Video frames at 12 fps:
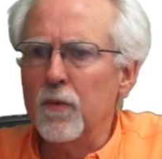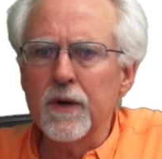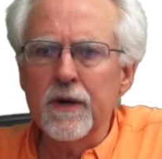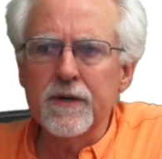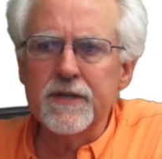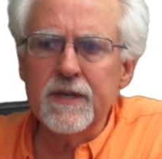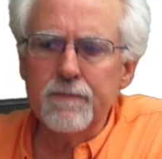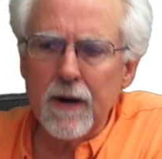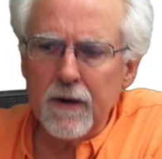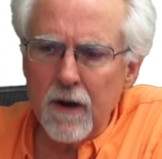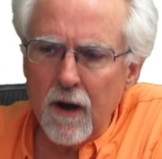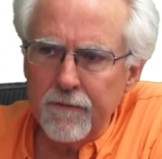We're going to sip
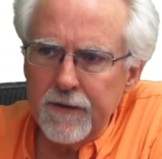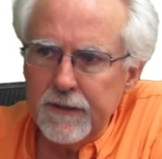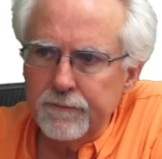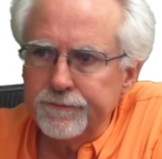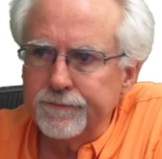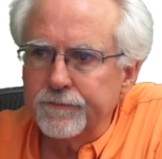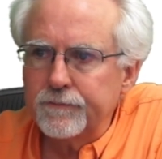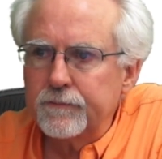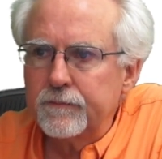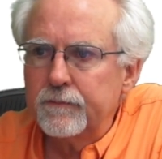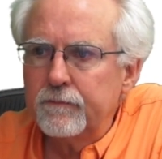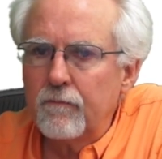our coffee
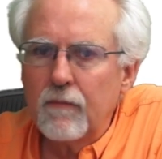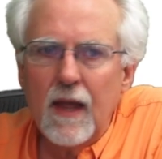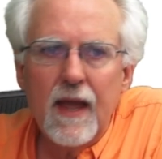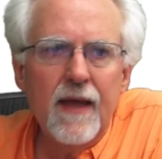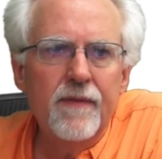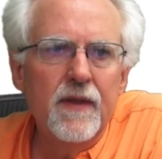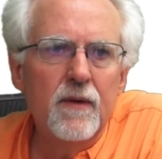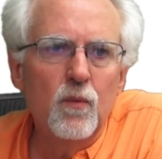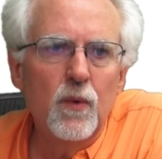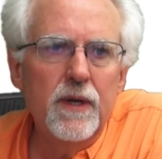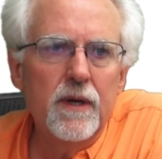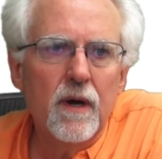and
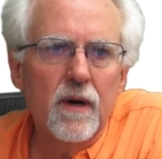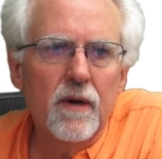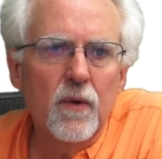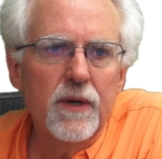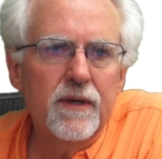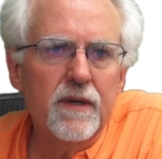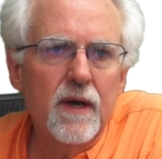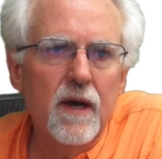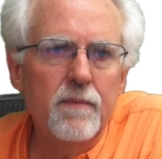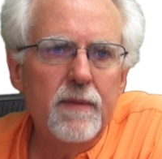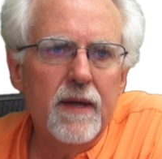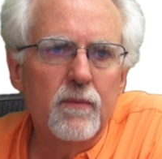then we are going to
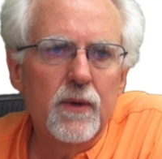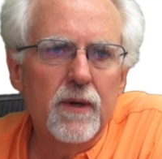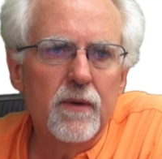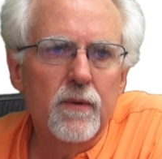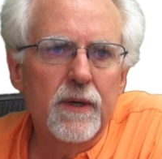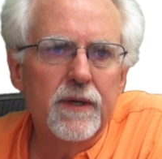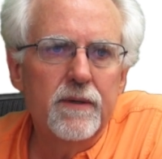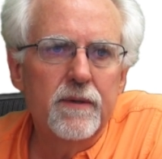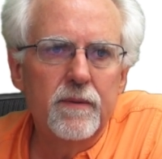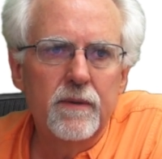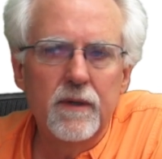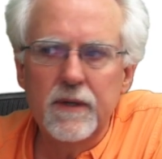come and we are going
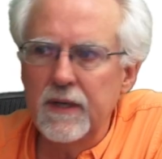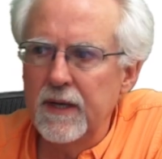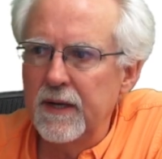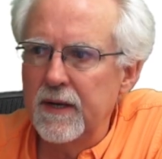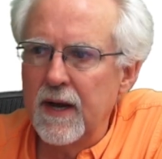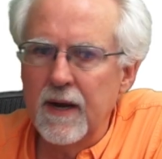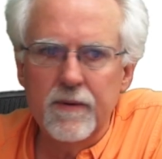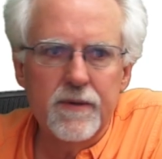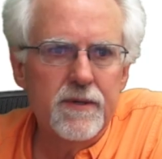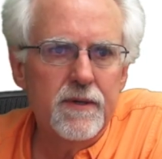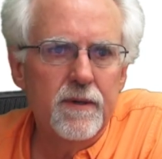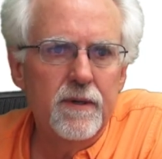to look at our
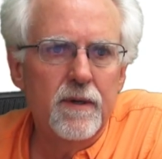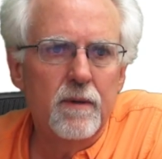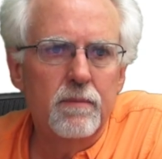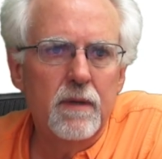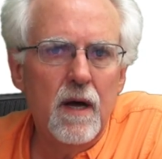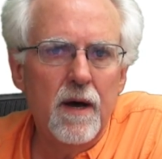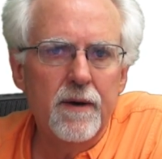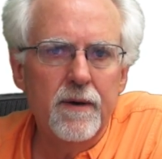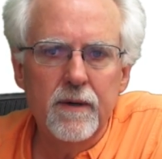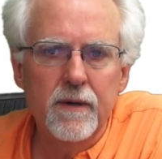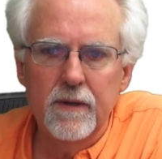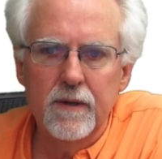serial
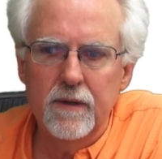plotter.